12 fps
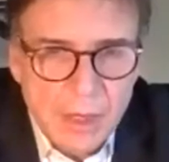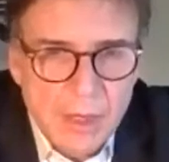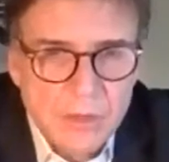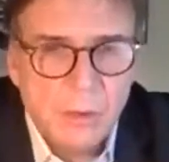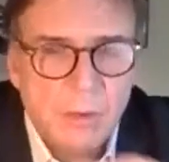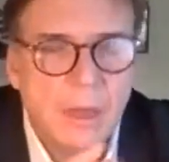
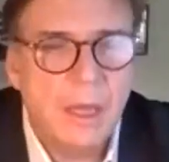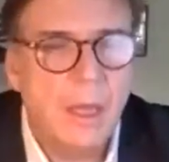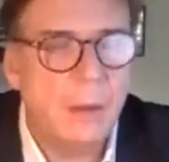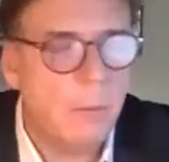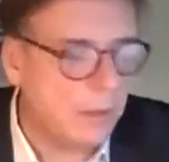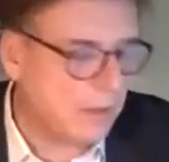So
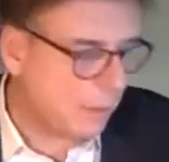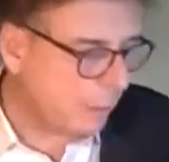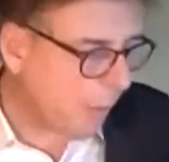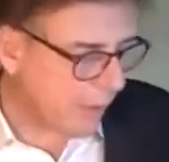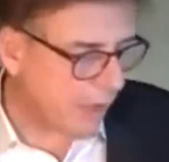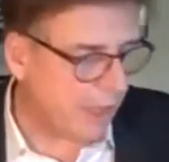what's
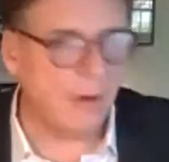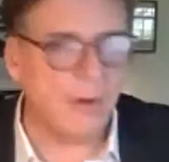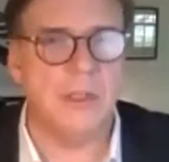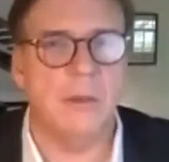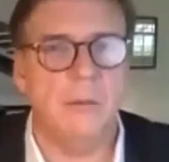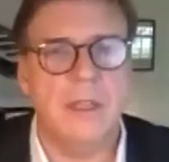important here
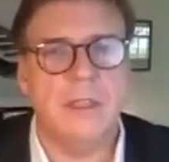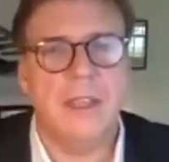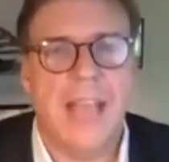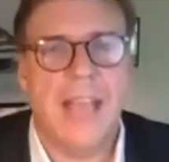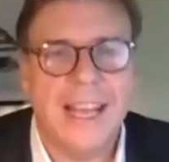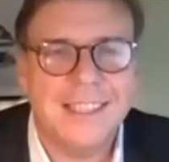is the reason
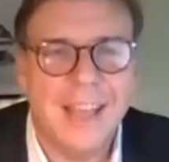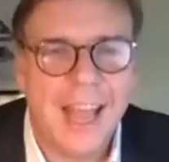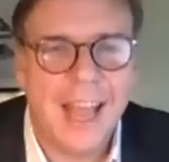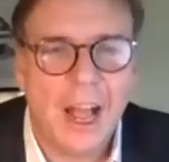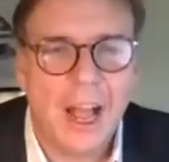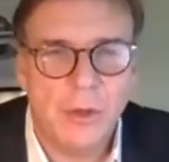I ask
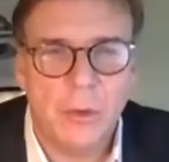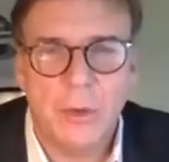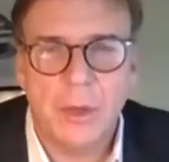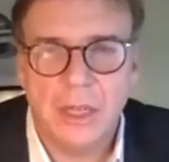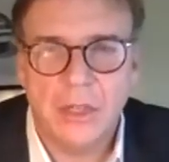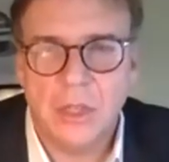how you
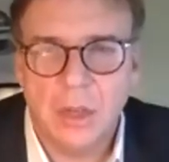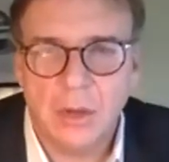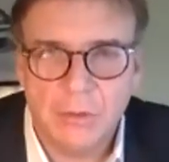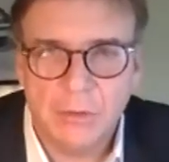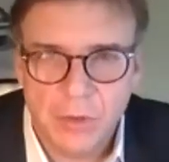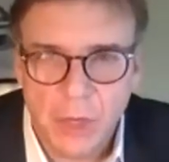each
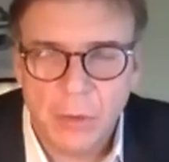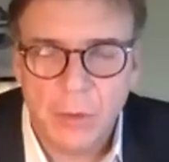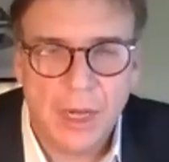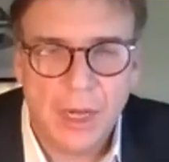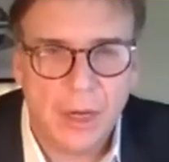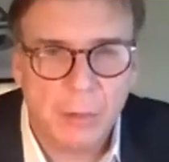view
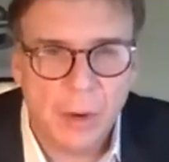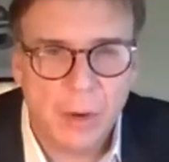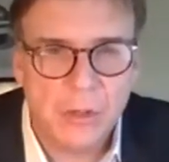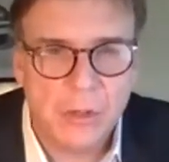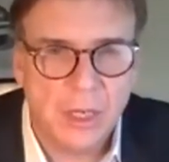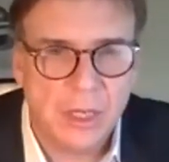it and approach it